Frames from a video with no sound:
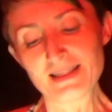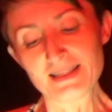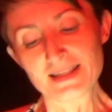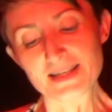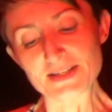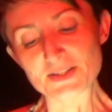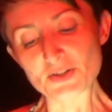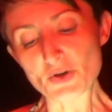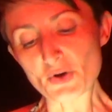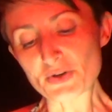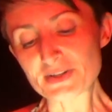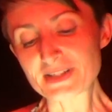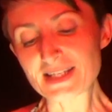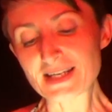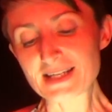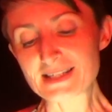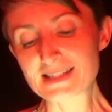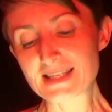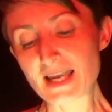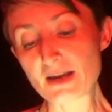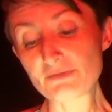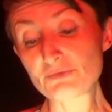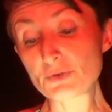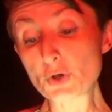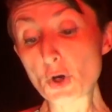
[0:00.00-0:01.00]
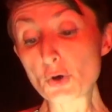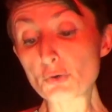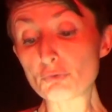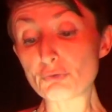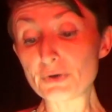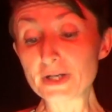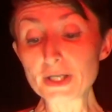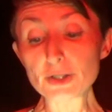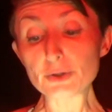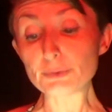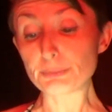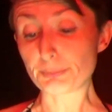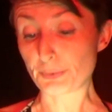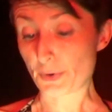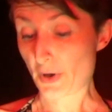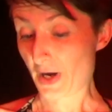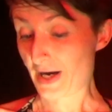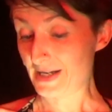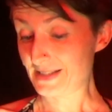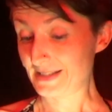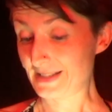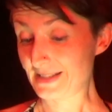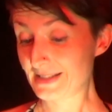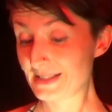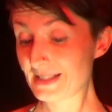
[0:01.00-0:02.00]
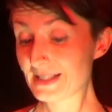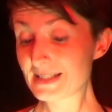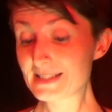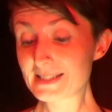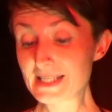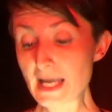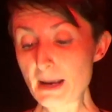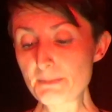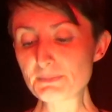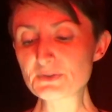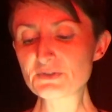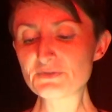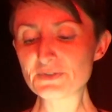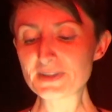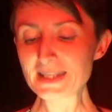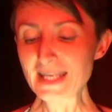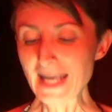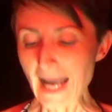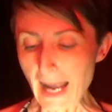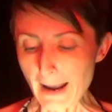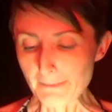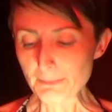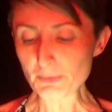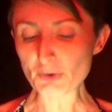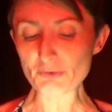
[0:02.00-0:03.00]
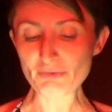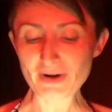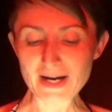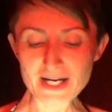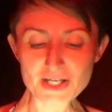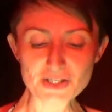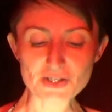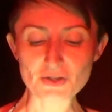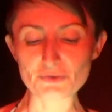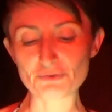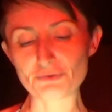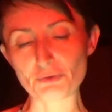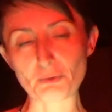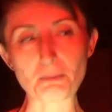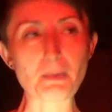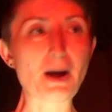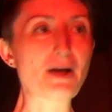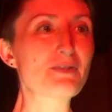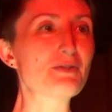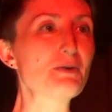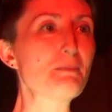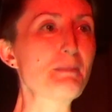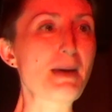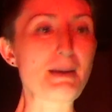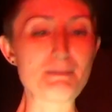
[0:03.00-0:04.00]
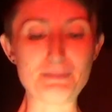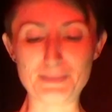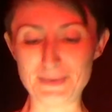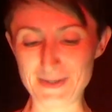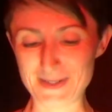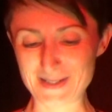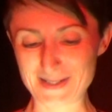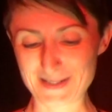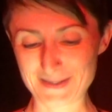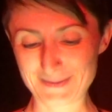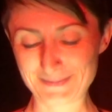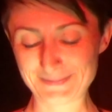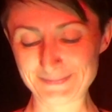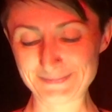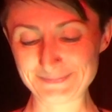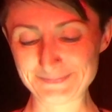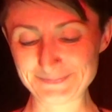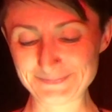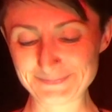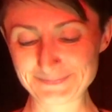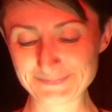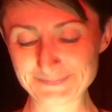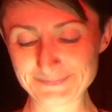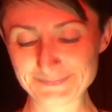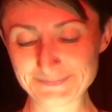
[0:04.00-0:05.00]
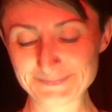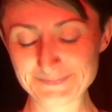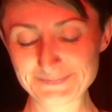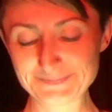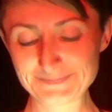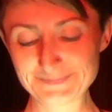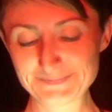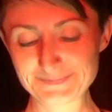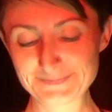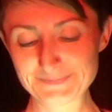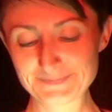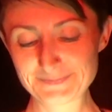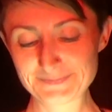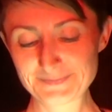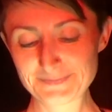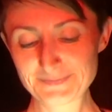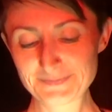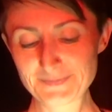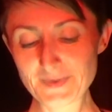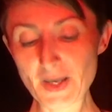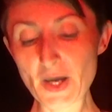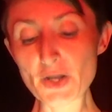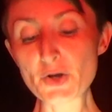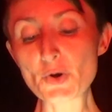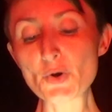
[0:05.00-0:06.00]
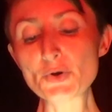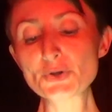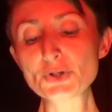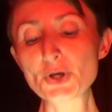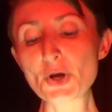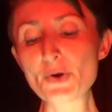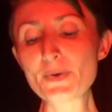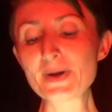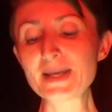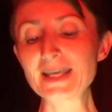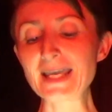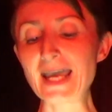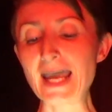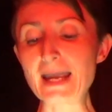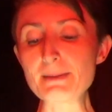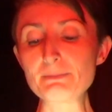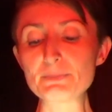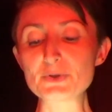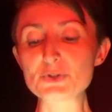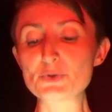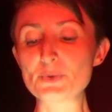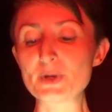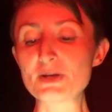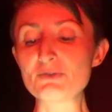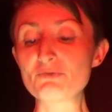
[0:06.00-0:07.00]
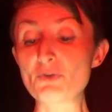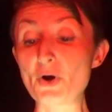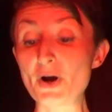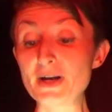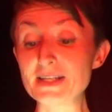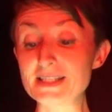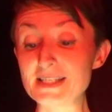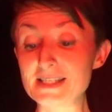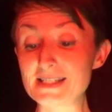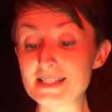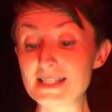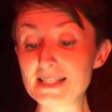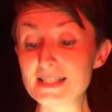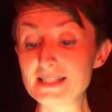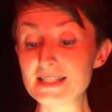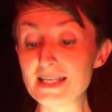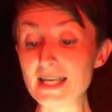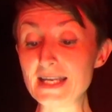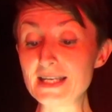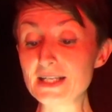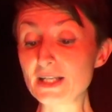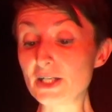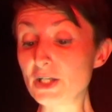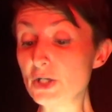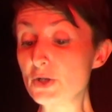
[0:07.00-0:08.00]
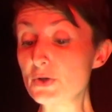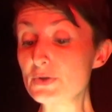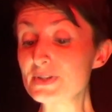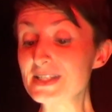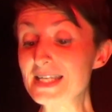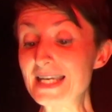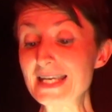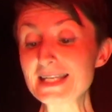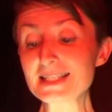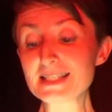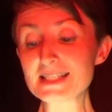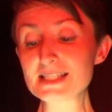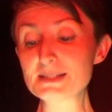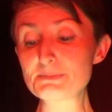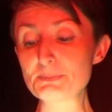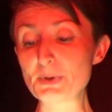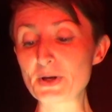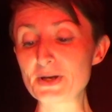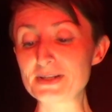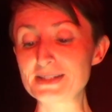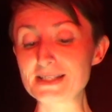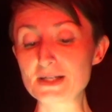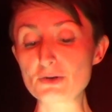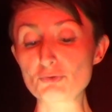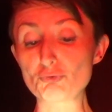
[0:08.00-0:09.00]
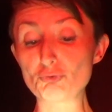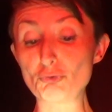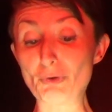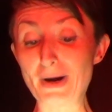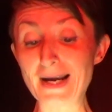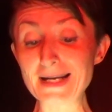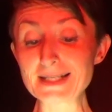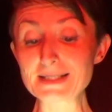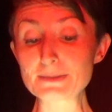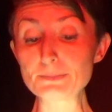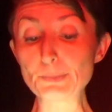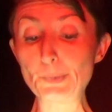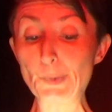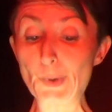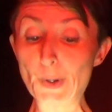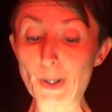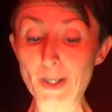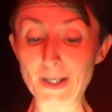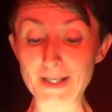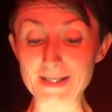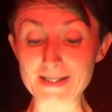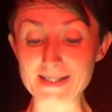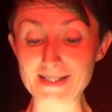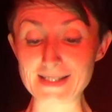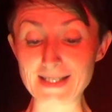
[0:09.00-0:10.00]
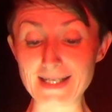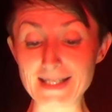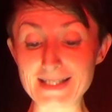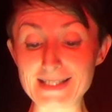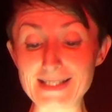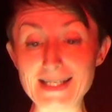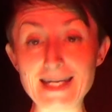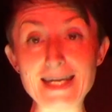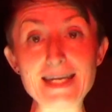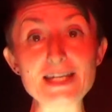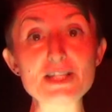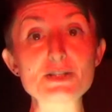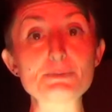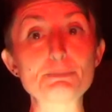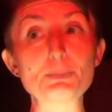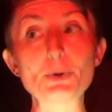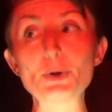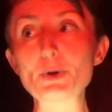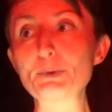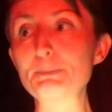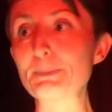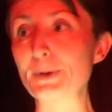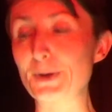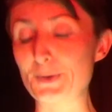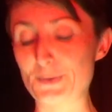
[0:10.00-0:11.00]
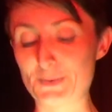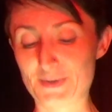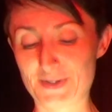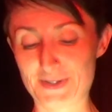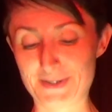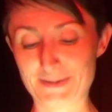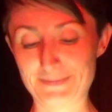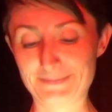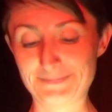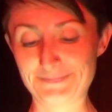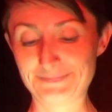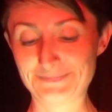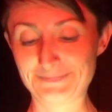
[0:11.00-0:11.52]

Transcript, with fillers: These contests have no real prizes except for the admiration from other members. An ongoing game between writers in includes interspersing random words into each blog post.